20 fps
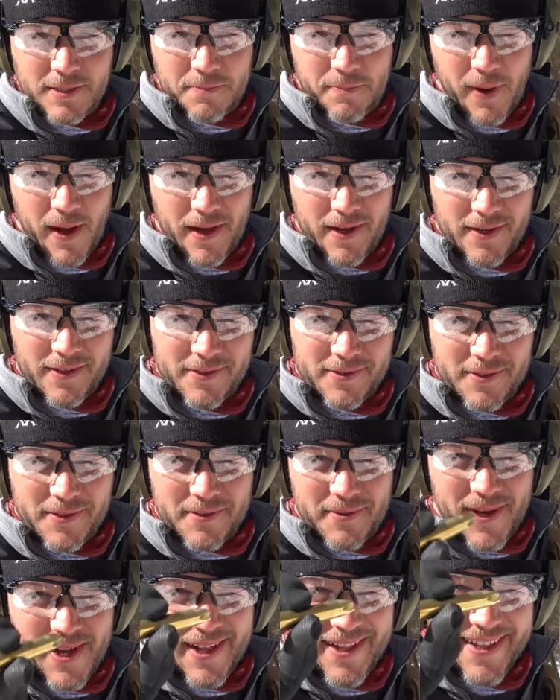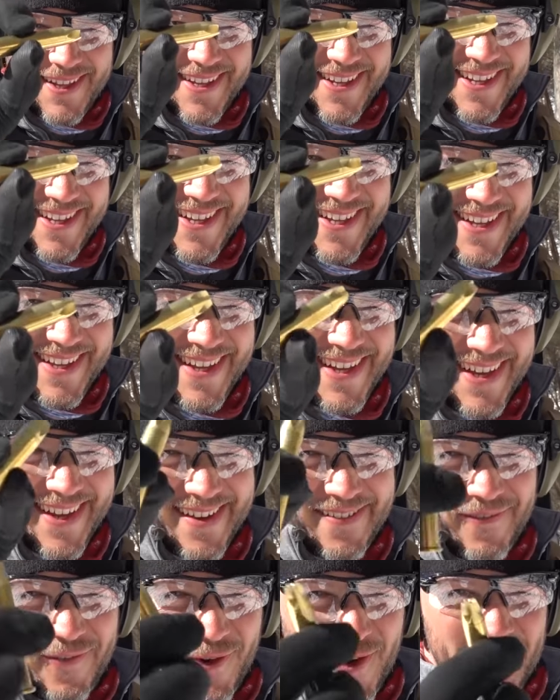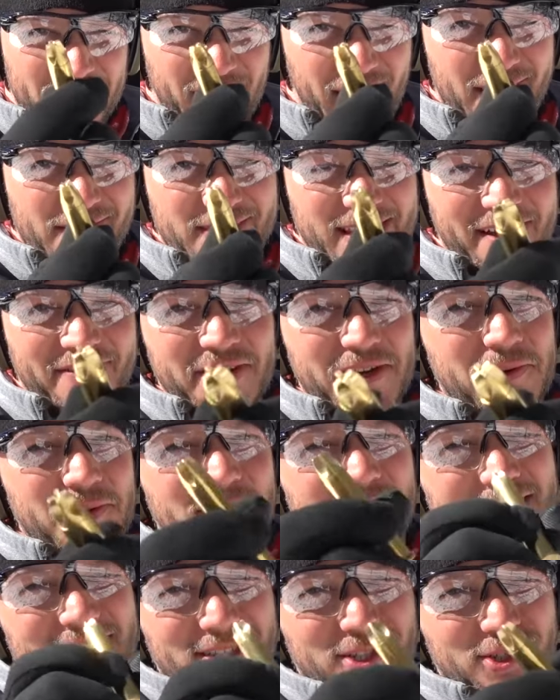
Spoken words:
is probably going through as well. 45-70 with an